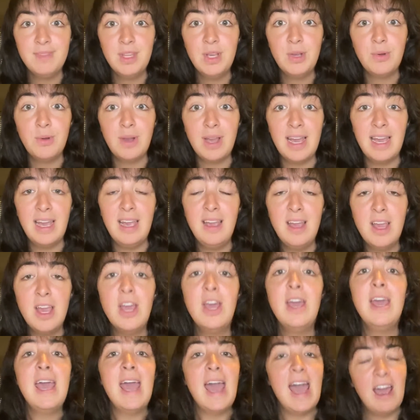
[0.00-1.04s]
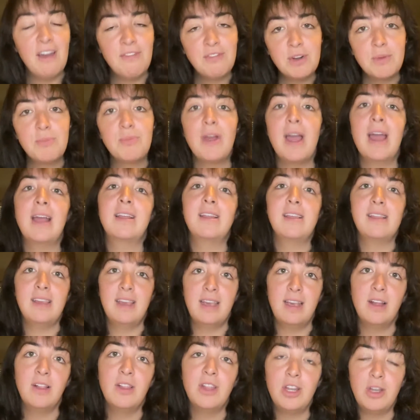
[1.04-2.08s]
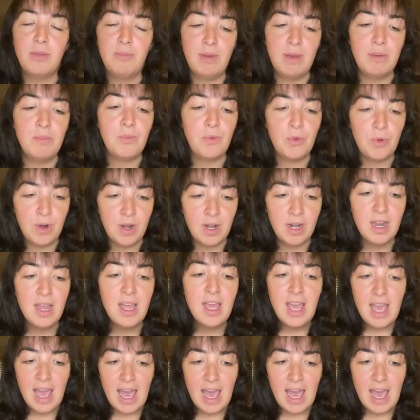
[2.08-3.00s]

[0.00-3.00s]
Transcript: Okay, after practicing a little bit more,